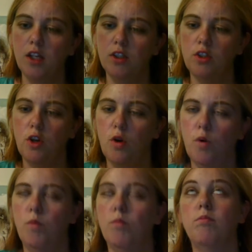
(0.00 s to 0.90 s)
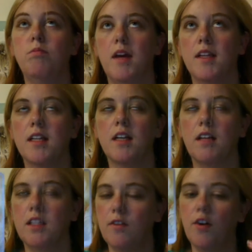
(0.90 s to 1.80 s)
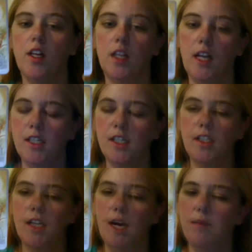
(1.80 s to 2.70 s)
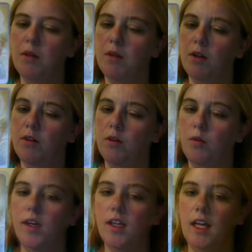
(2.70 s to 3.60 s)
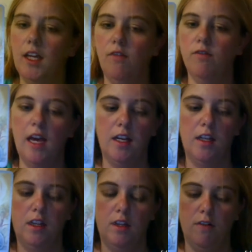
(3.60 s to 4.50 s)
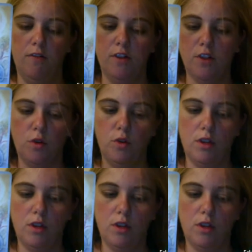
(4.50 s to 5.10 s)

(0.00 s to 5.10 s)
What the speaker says: So it's a very cleansing time in the middle of the week, like you've taken your physical